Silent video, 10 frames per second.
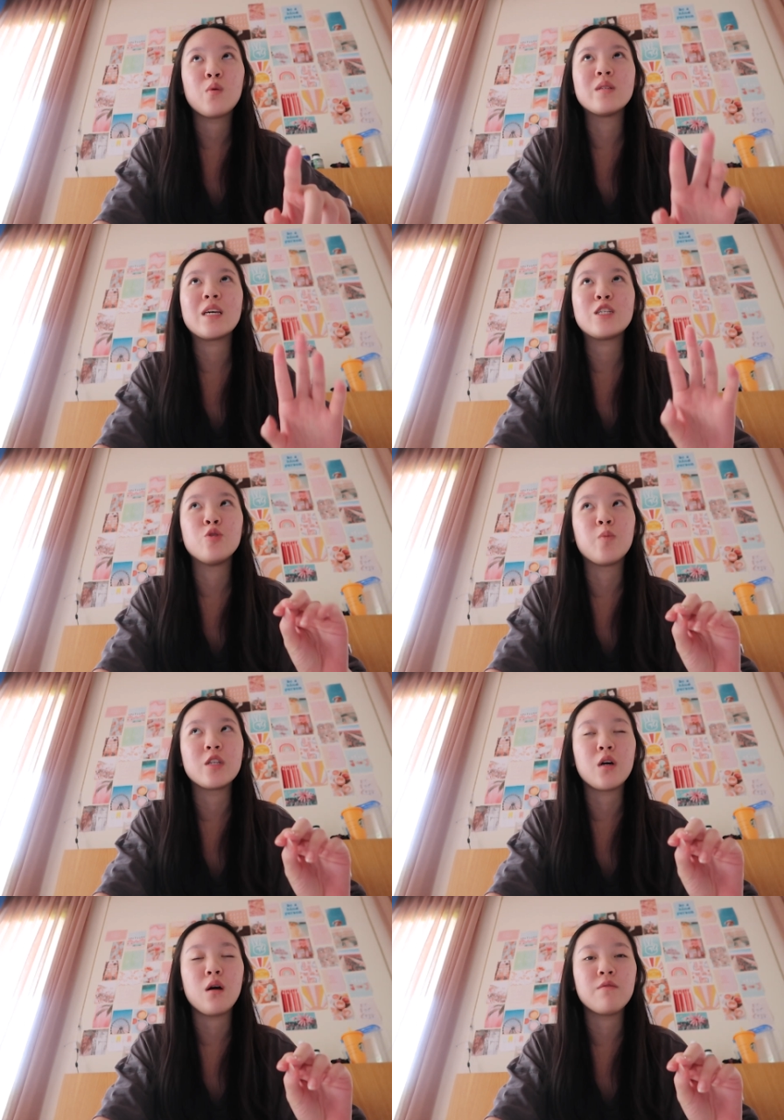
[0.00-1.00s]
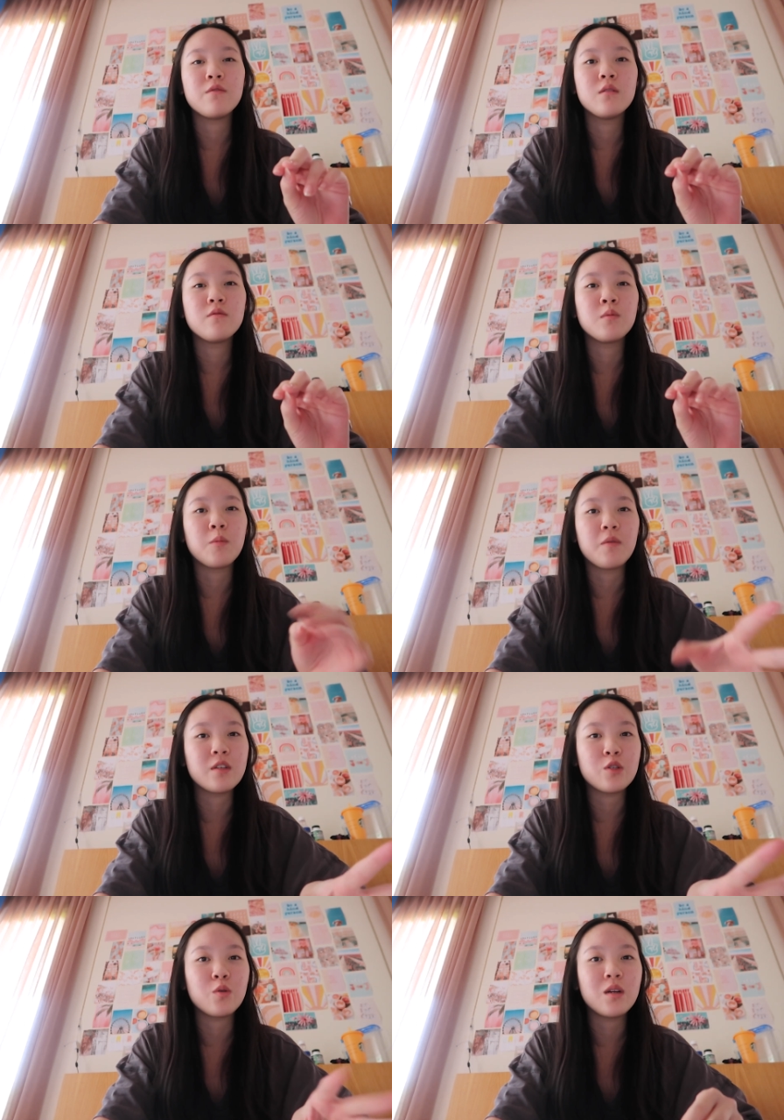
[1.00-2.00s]
was like two points off from
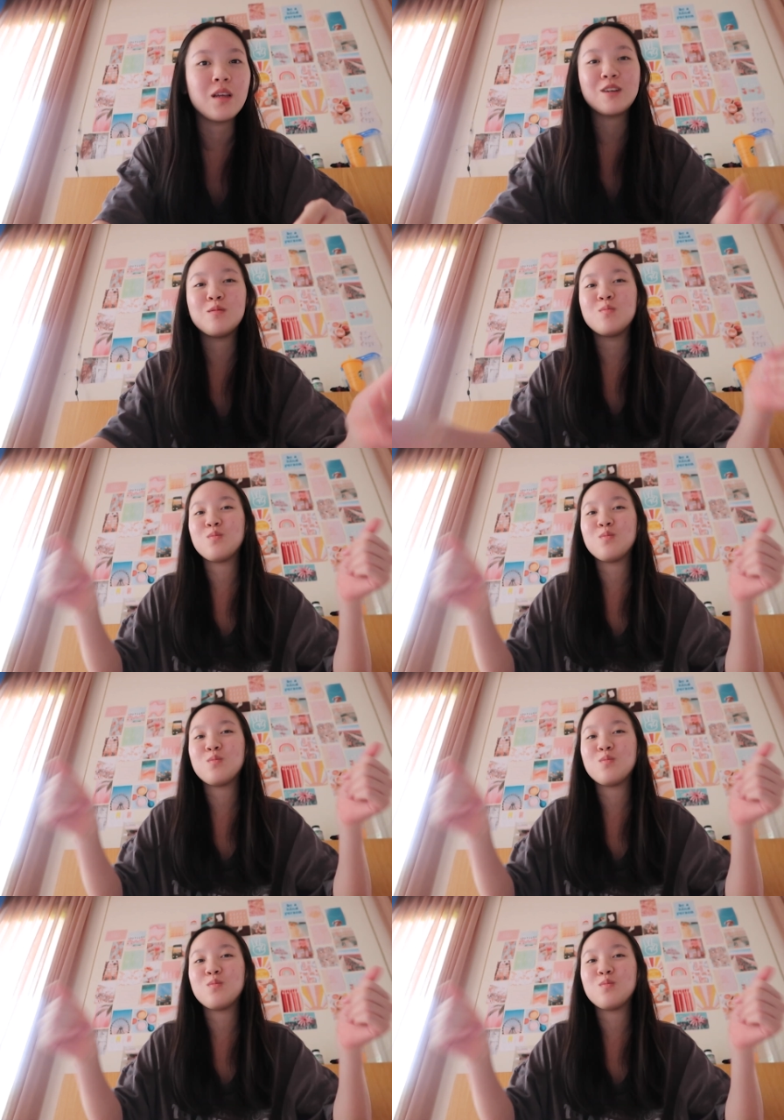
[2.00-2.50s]
his score like